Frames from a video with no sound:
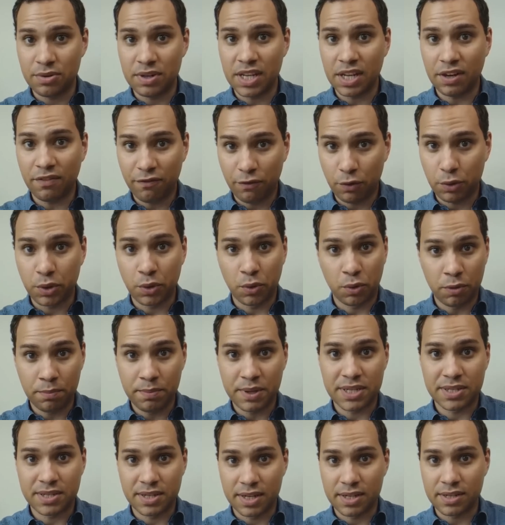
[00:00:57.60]
you need for your
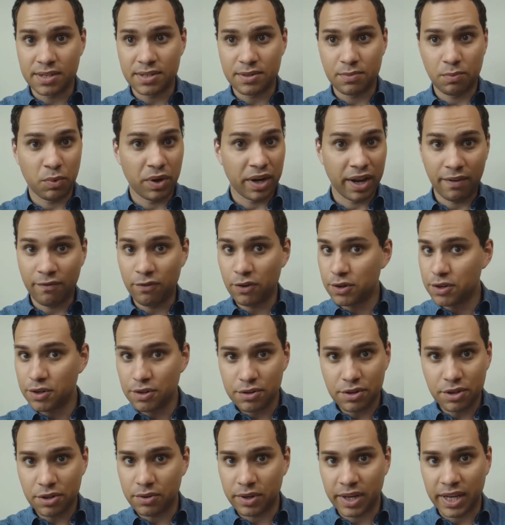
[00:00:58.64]
business, whatever
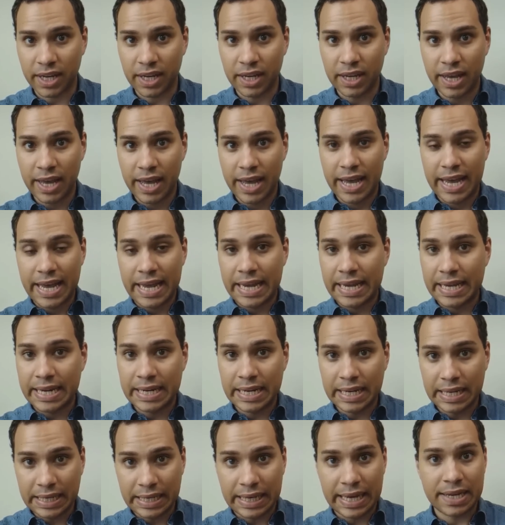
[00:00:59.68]
you're doing,
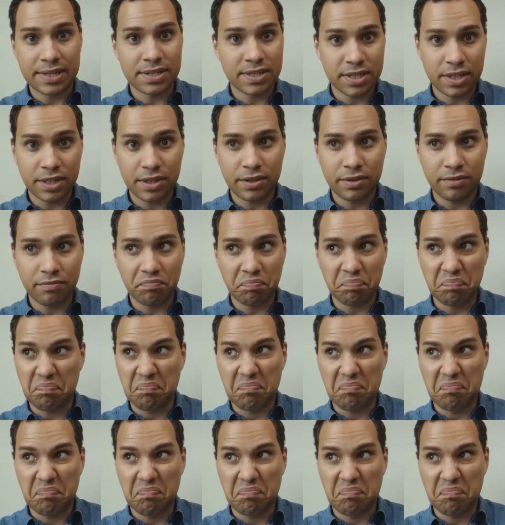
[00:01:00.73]
in less than